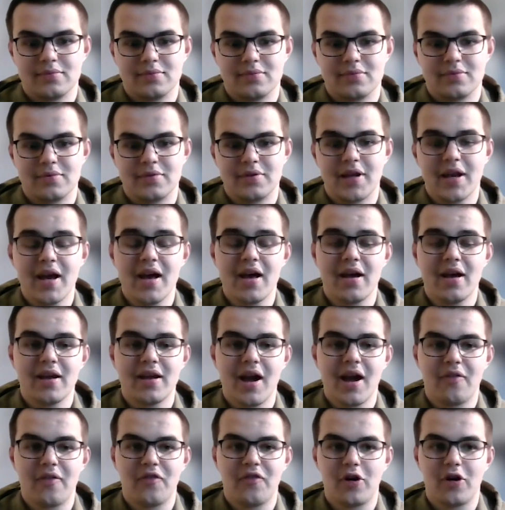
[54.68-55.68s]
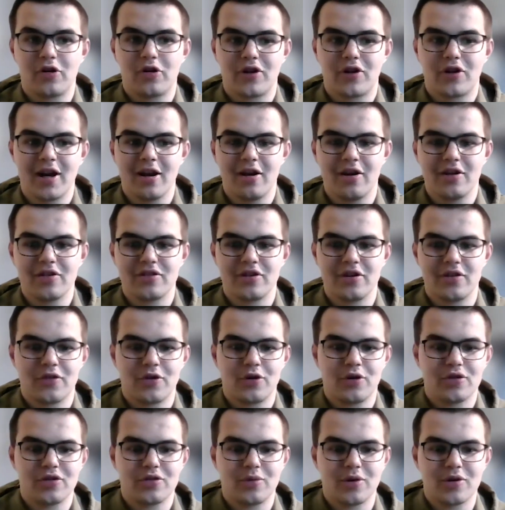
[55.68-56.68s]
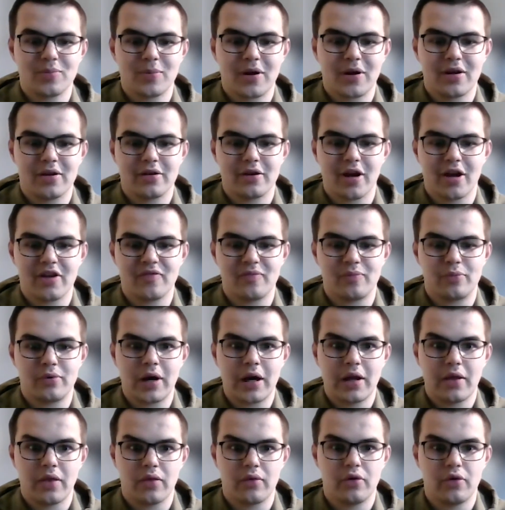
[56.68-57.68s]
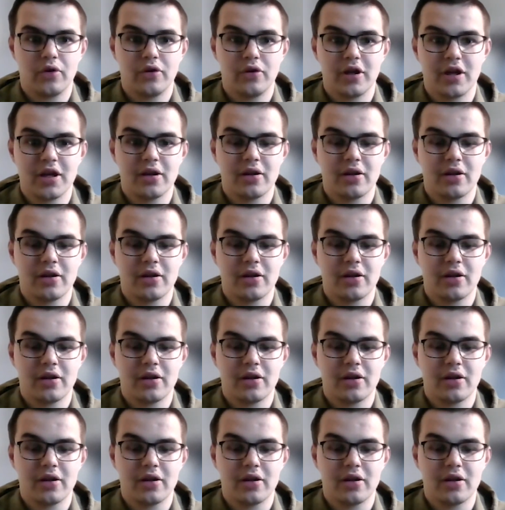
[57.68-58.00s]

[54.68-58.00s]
Yeah, I felt great last year. Of course, it was my kind of breakthrough year.